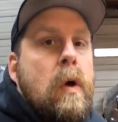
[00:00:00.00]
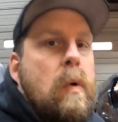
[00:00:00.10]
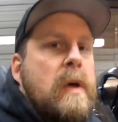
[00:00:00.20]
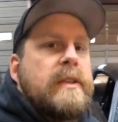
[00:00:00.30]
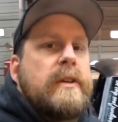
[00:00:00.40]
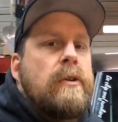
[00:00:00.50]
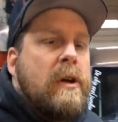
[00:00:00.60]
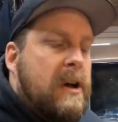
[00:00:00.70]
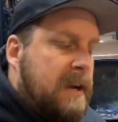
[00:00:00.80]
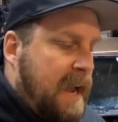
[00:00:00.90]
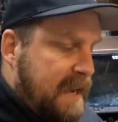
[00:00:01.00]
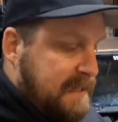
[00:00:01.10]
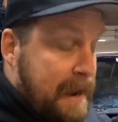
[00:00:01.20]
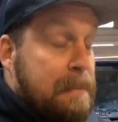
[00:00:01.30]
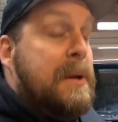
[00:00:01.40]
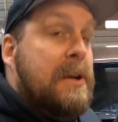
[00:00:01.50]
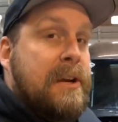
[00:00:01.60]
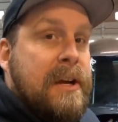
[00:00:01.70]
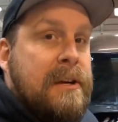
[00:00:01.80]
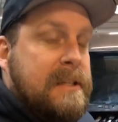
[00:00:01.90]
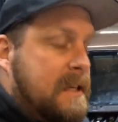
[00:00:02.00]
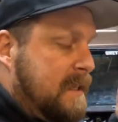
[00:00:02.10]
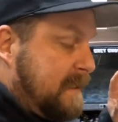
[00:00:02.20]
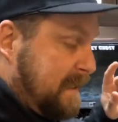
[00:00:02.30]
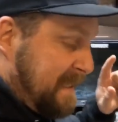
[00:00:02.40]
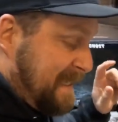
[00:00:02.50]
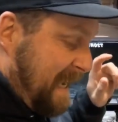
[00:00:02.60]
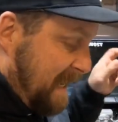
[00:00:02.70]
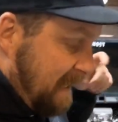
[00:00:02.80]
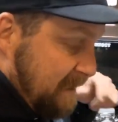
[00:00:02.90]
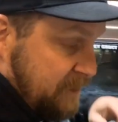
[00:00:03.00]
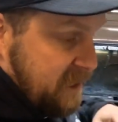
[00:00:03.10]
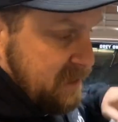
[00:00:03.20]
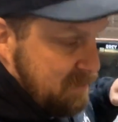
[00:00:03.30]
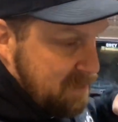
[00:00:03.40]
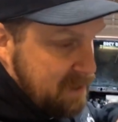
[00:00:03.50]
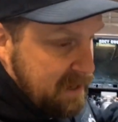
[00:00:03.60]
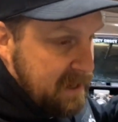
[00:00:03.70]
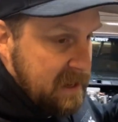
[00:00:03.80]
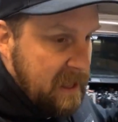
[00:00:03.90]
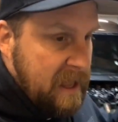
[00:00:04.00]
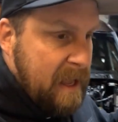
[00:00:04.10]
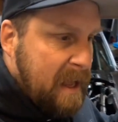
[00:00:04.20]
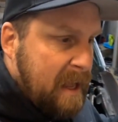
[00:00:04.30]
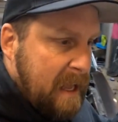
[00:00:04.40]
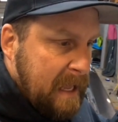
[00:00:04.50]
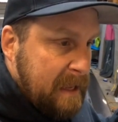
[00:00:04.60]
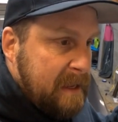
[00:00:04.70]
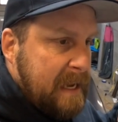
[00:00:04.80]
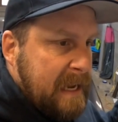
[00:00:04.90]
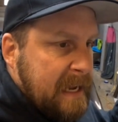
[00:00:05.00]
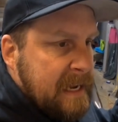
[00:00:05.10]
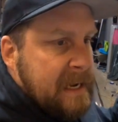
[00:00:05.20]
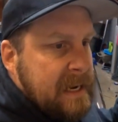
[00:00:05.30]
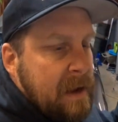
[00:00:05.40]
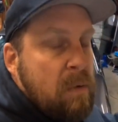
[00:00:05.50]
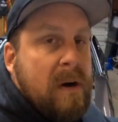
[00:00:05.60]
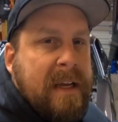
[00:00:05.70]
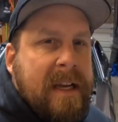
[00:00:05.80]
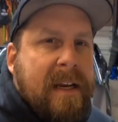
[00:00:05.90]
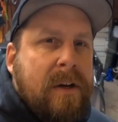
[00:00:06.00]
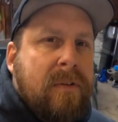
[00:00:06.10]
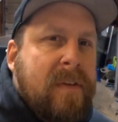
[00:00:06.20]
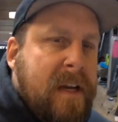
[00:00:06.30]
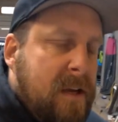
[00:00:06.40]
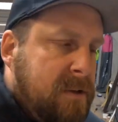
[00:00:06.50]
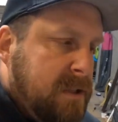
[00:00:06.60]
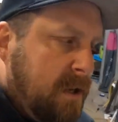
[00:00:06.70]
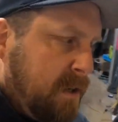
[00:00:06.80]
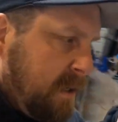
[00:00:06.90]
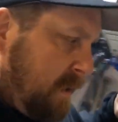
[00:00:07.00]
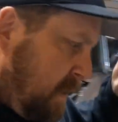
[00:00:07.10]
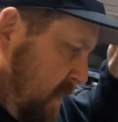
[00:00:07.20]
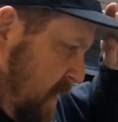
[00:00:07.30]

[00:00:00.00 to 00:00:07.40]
What's going on, guys? Happy New Year's. It is the 2nd of January, and I want to get a new video started.